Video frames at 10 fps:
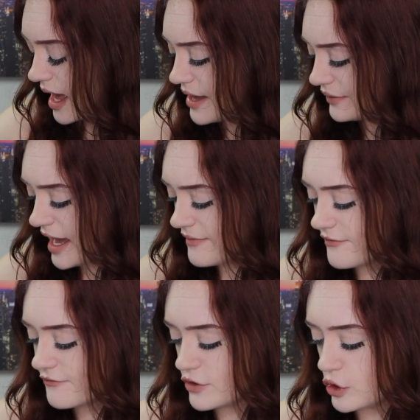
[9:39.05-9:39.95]
I only have
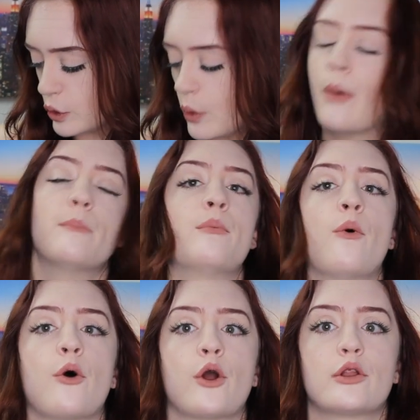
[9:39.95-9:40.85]
a few
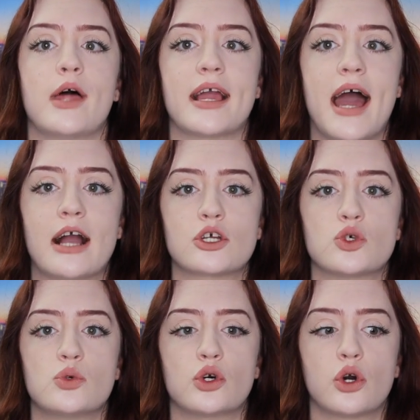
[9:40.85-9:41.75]
more like
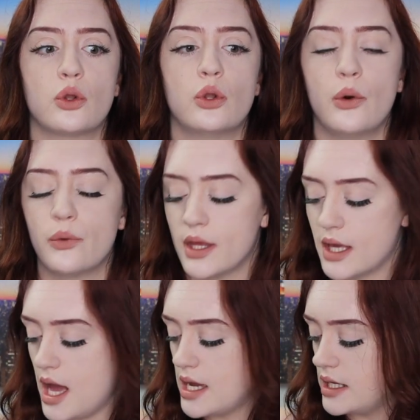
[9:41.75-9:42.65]
actual
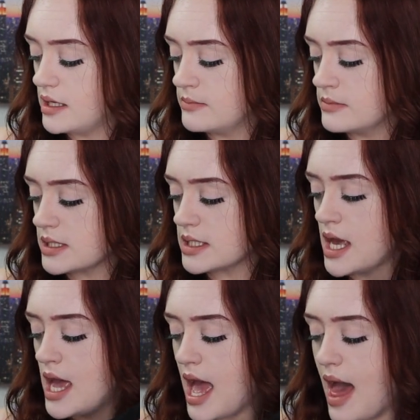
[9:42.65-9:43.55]
clothing
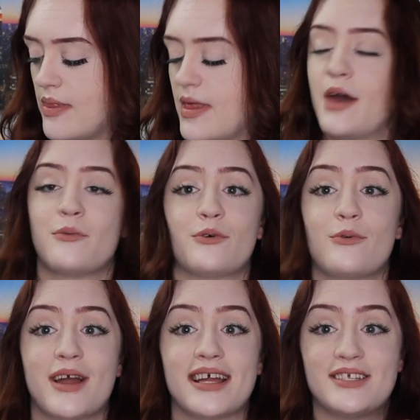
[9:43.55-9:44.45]
items and then we
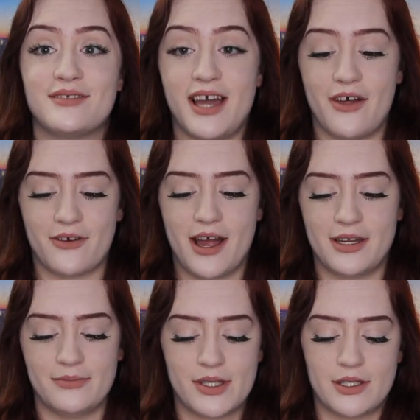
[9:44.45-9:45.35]
will get to the other
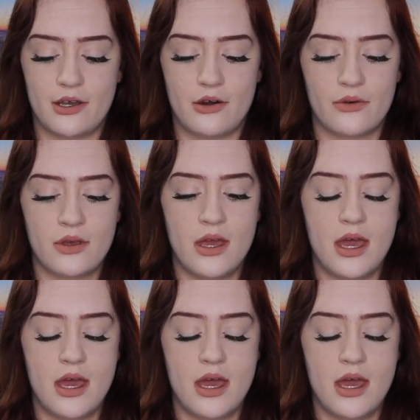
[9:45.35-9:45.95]
items too.